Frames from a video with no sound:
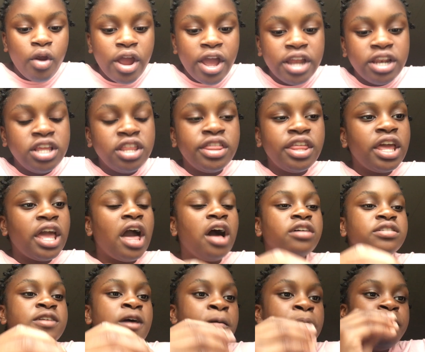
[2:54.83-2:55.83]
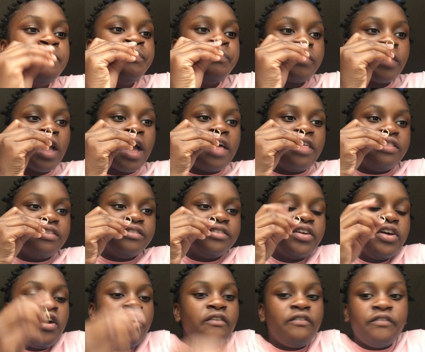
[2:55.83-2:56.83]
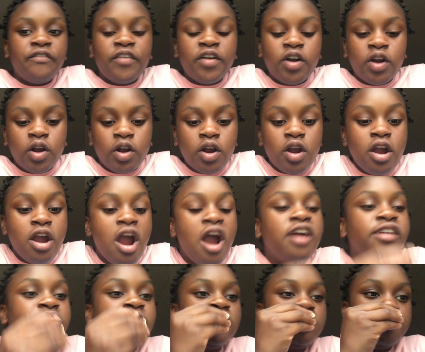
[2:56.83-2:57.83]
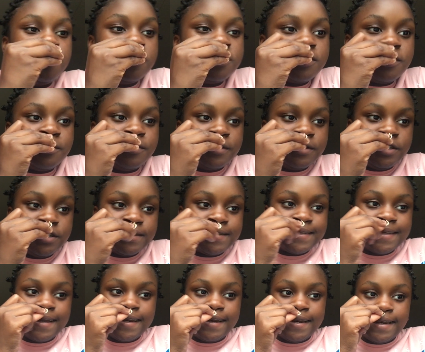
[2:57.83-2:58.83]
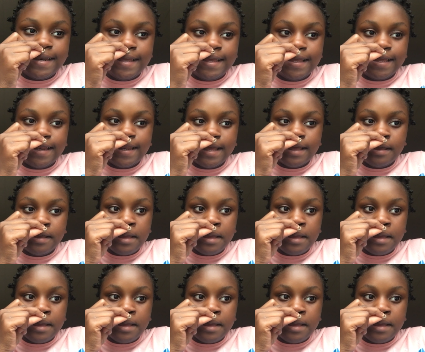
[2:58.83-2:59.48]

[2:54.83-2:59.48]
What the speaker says: anything else. And for our nose piercing, we're just gonna need